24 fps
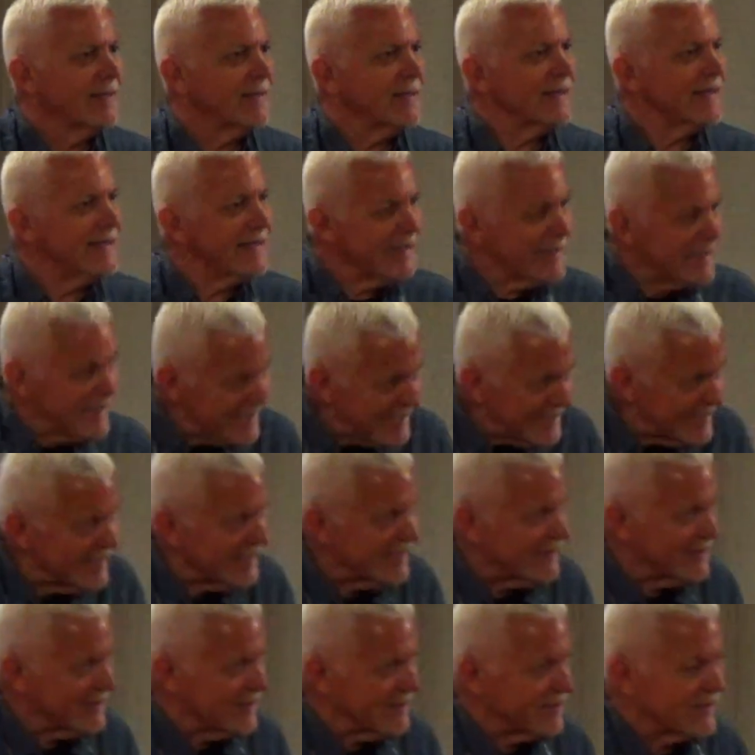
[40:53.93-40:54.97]
It
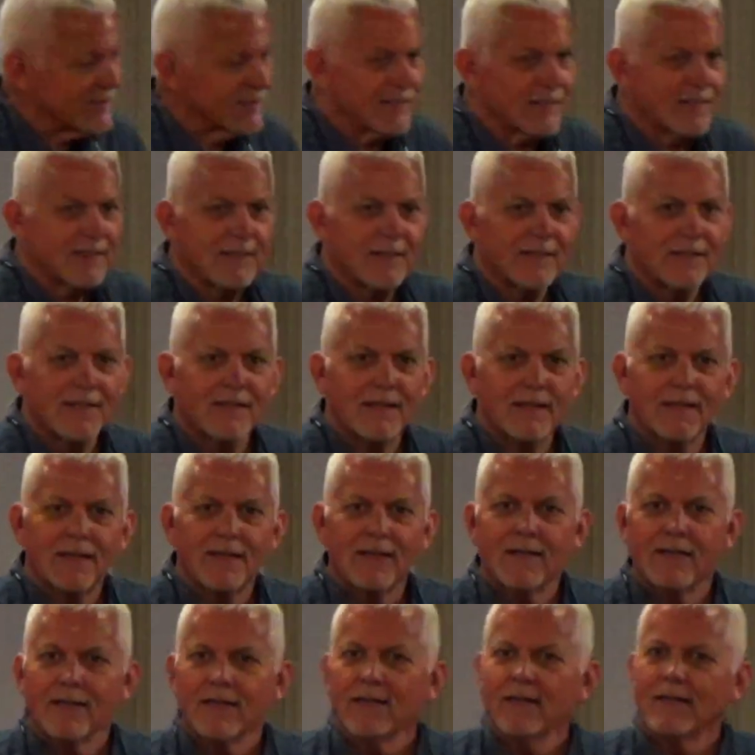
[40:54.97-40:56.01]
is
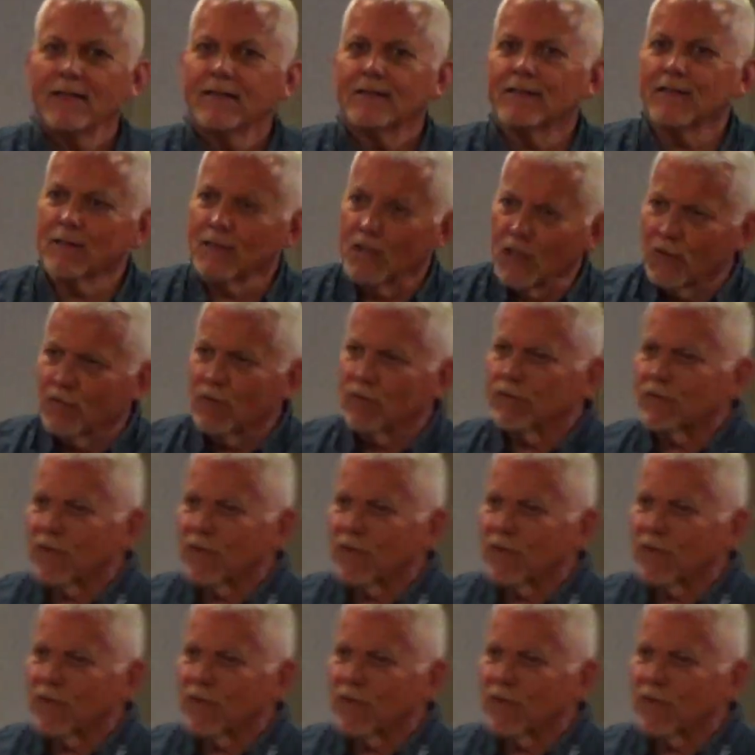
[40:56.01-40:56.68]
the love of